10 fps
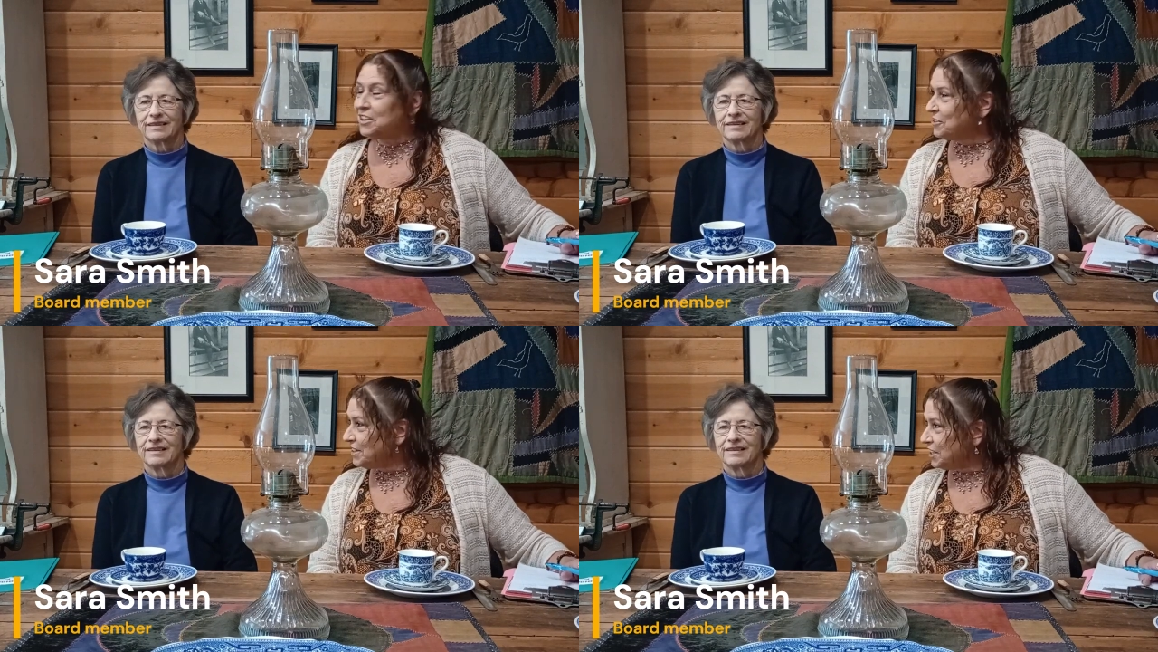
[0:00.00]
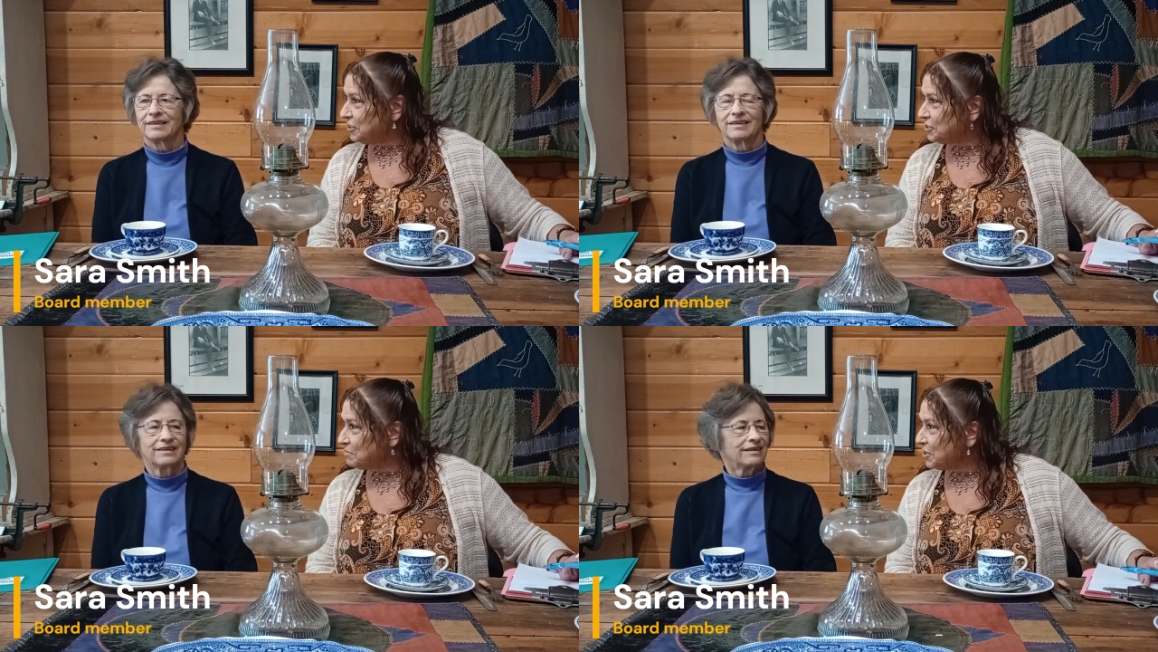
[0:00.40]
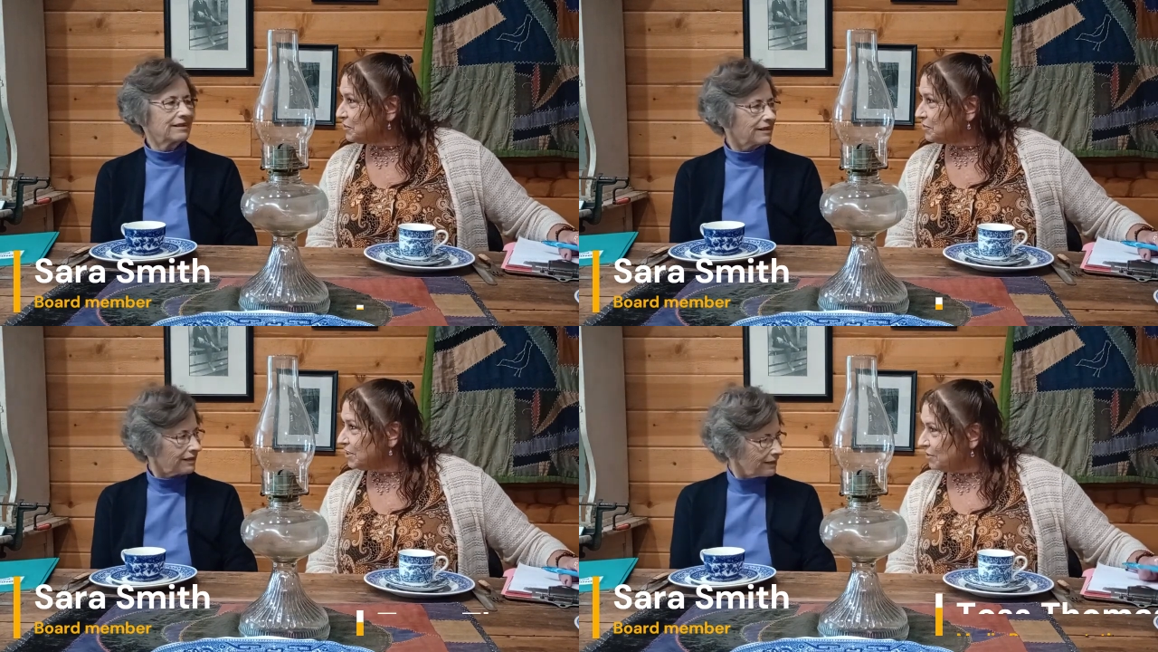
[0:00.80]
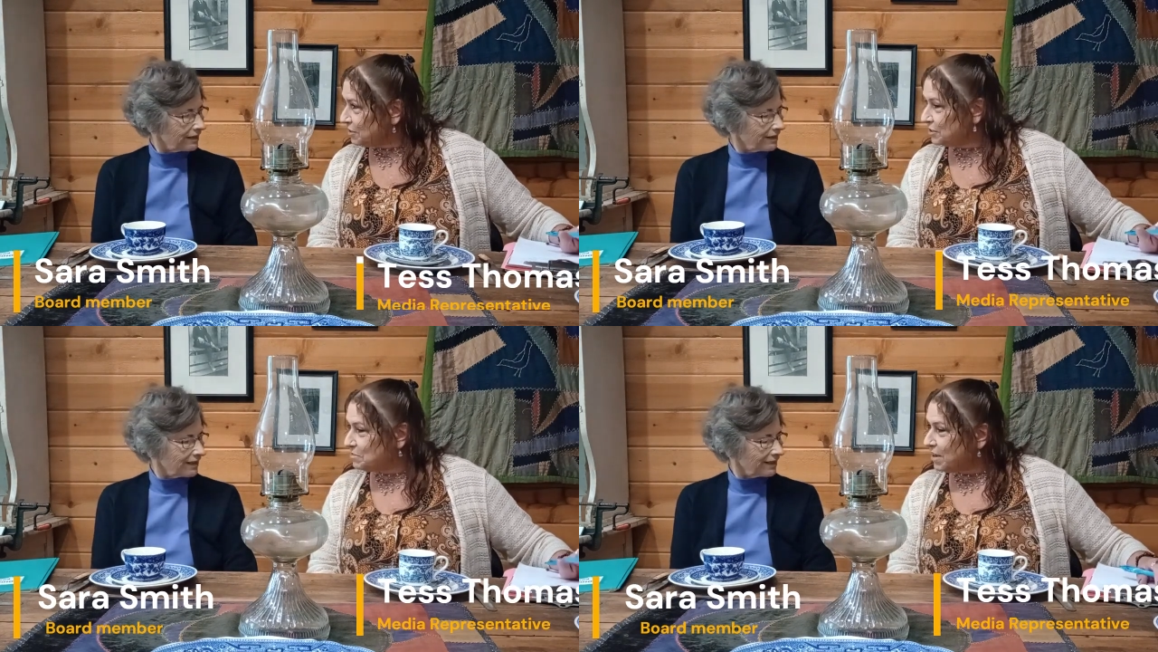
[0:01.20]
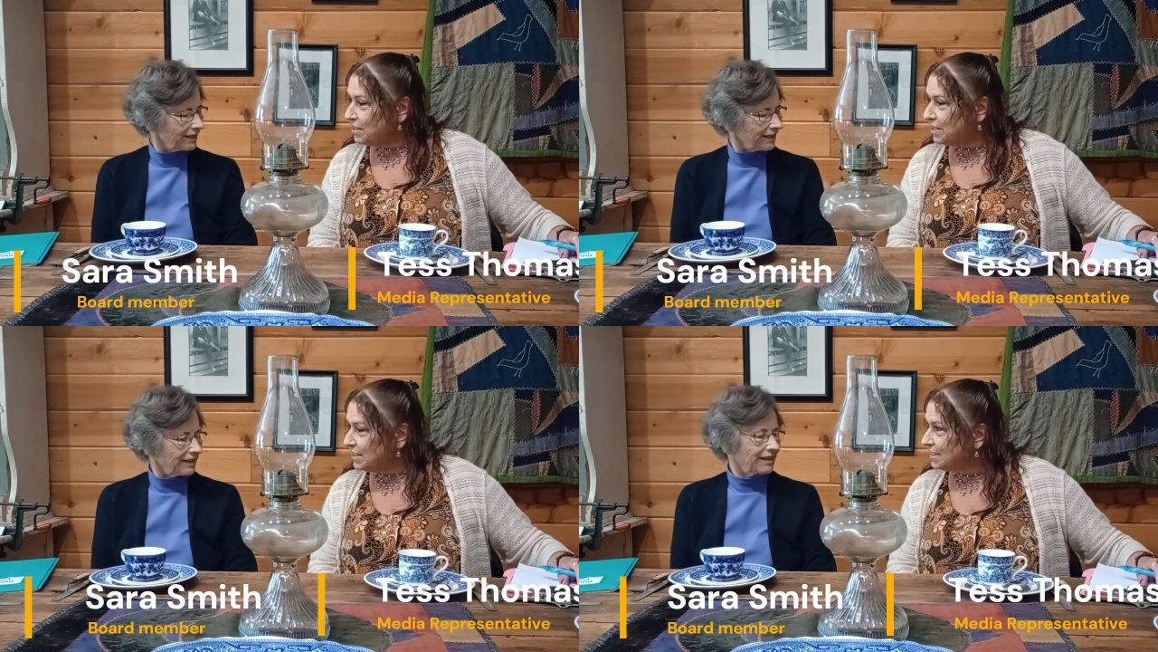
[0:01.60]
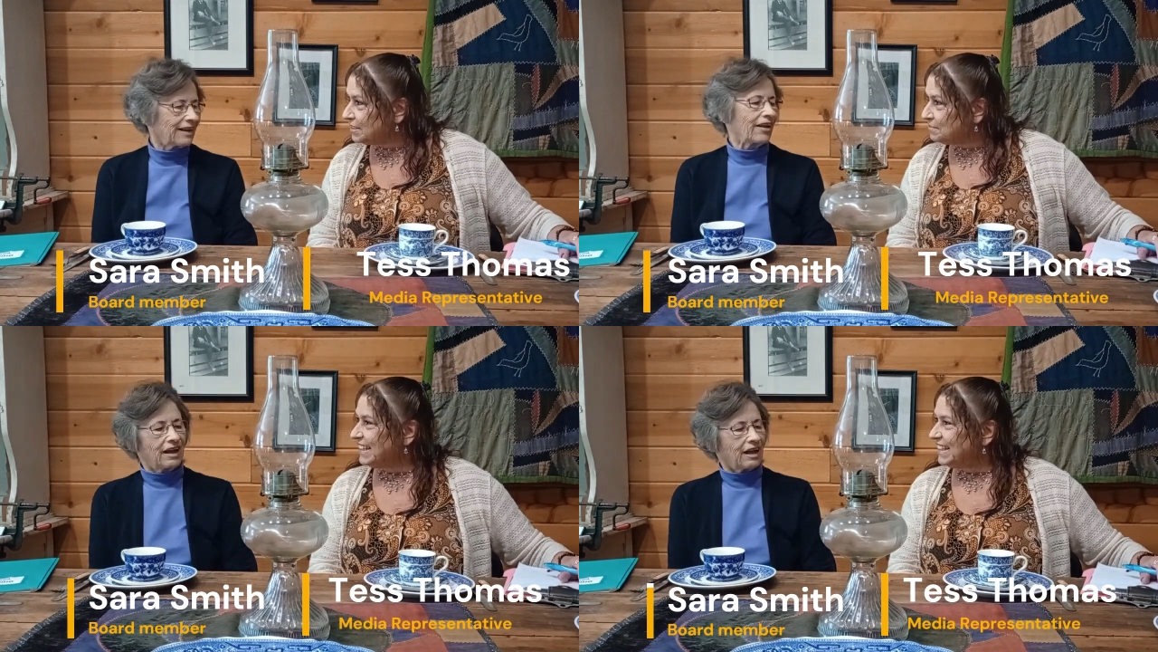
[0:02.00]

Speaker 1: Sara, thank you so much for telling us about this.